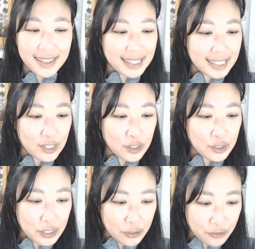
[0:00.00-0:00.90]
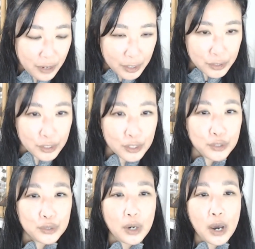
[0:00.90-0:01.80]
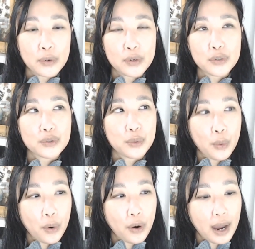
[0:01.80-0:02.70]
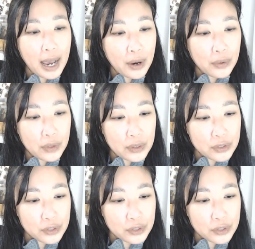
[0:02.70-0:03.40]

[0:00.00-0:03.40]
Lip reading: the Defector to underscore how this